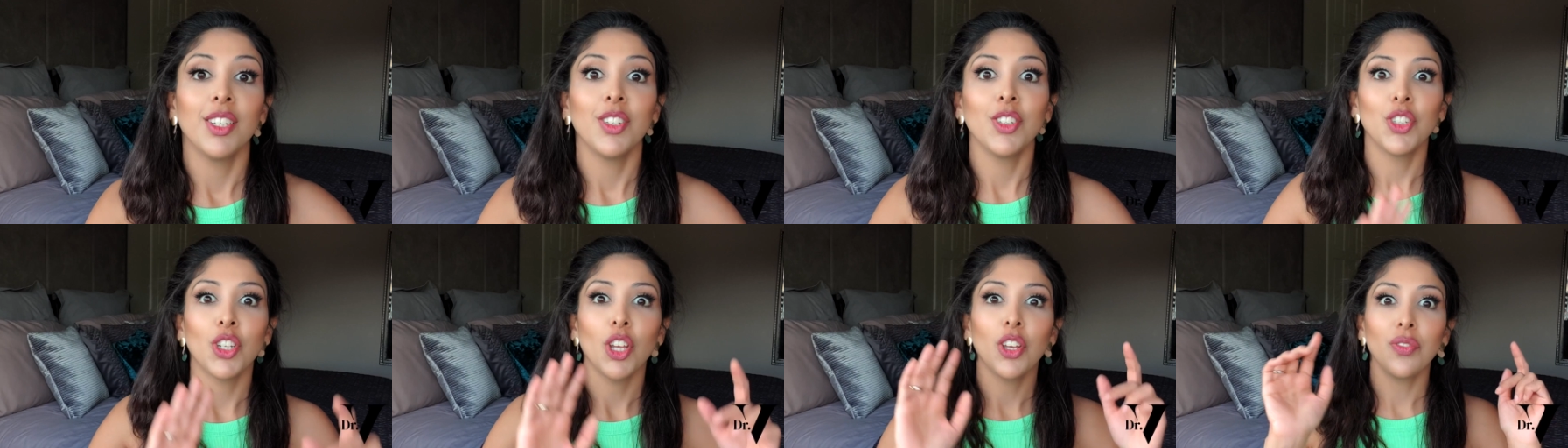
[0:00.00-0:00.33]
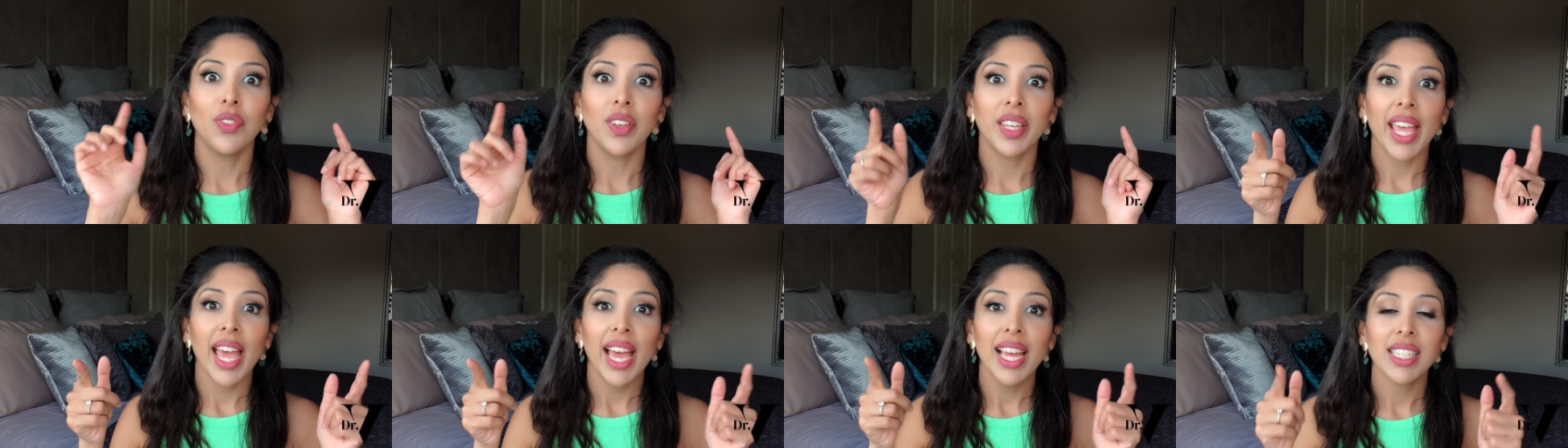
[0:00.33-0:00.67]
Don't
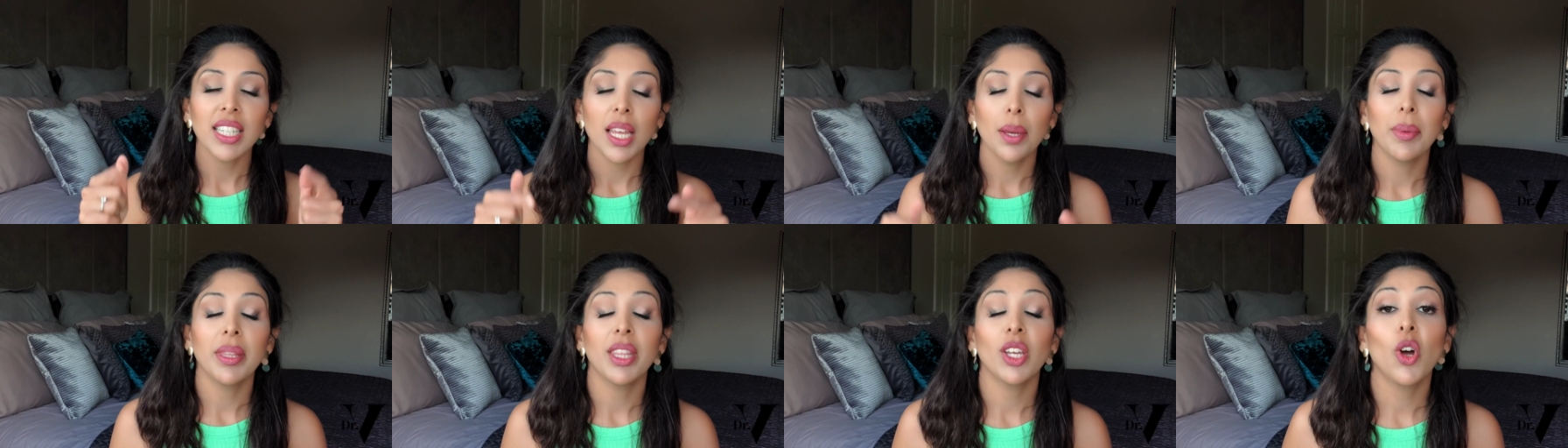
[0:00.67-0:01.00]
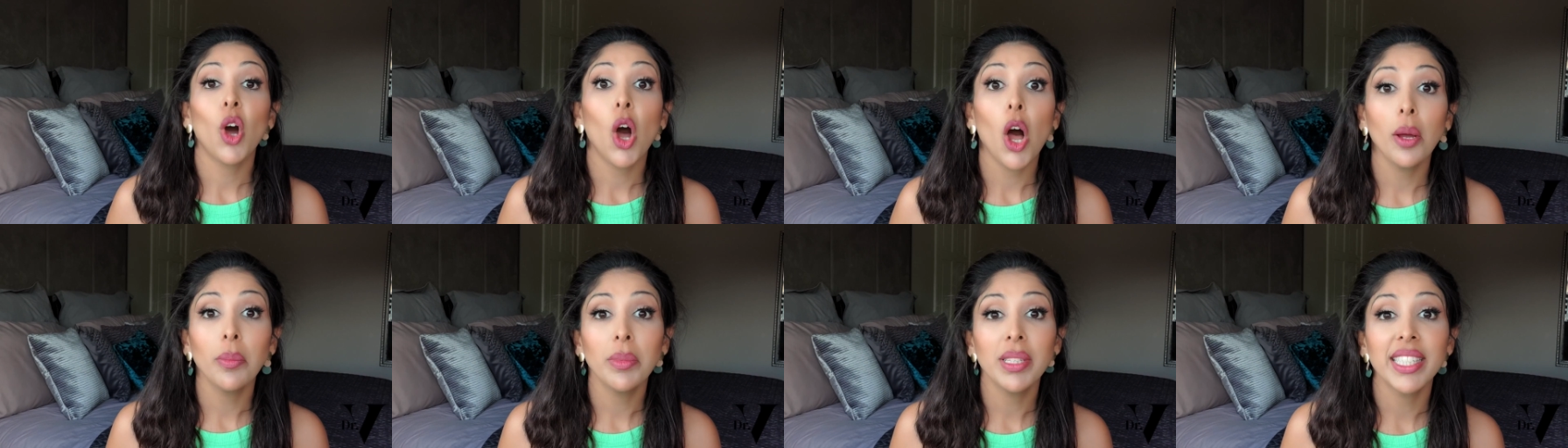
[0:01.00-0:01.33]
forget, I'm in the
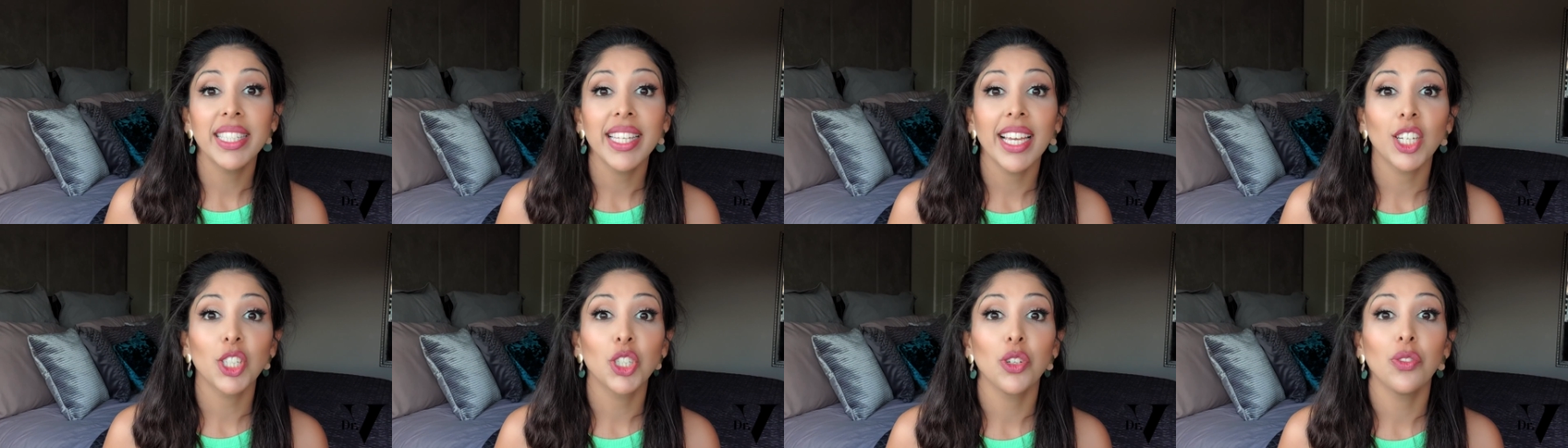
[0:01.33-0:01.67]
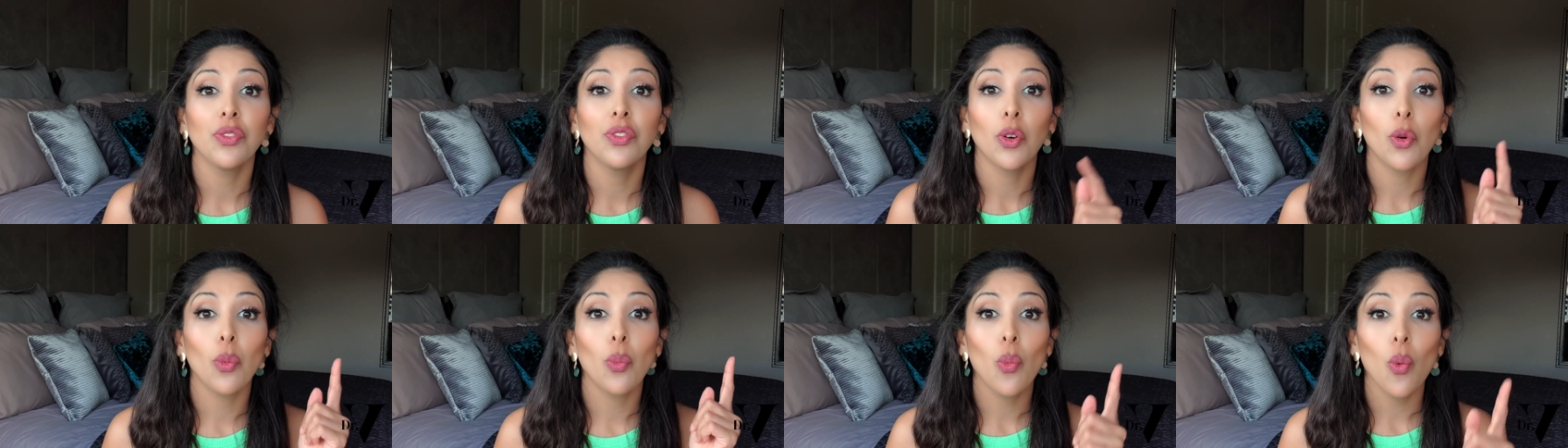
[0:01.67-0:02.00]
comment section
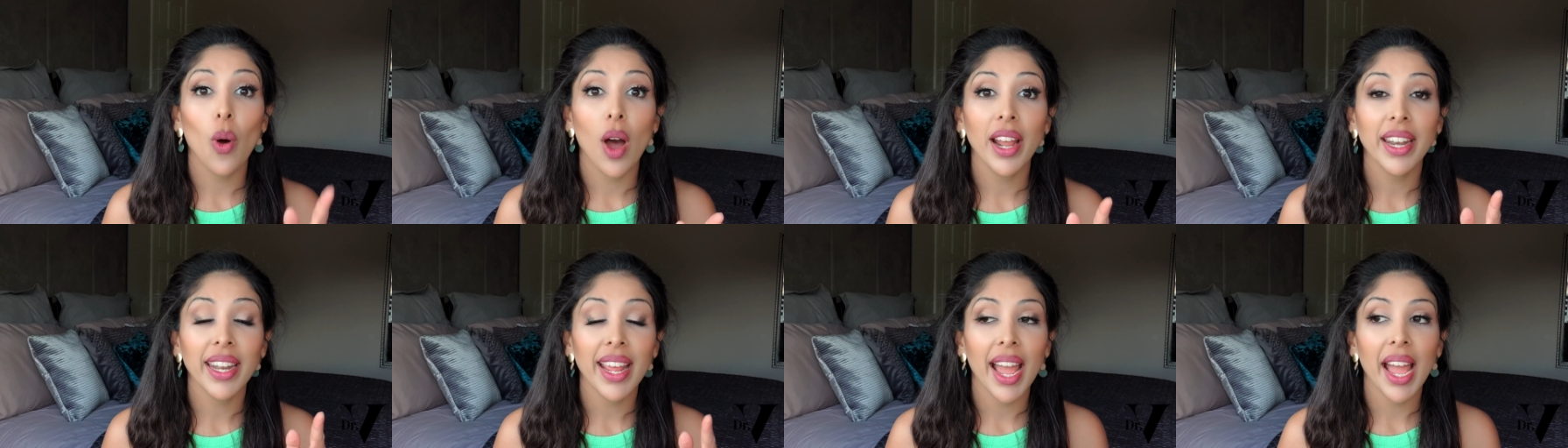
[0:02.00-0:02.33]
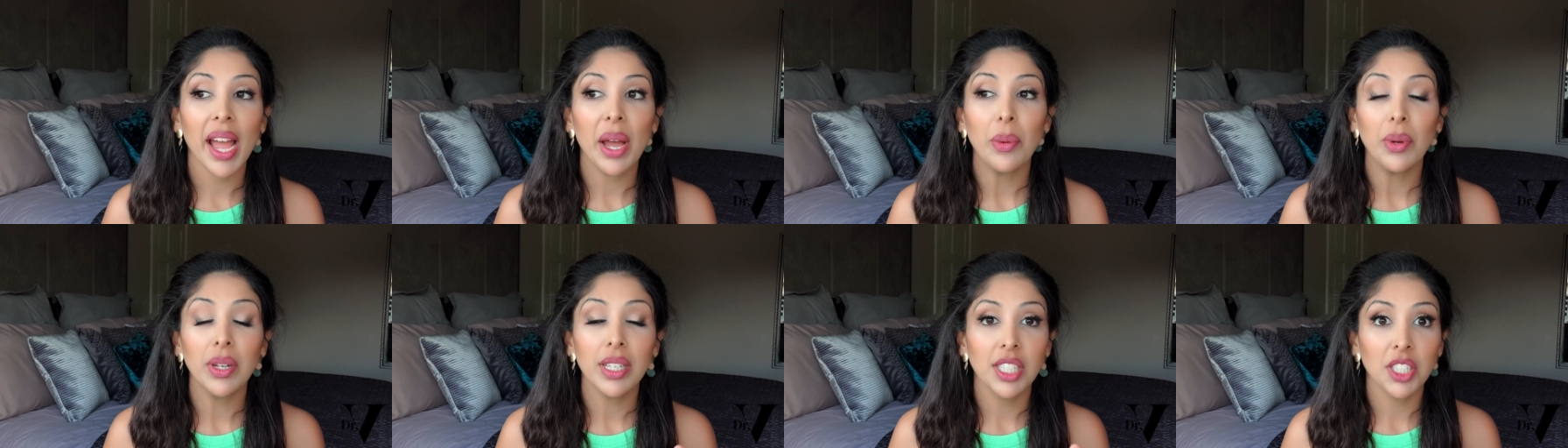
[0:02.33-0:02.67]
for one hour,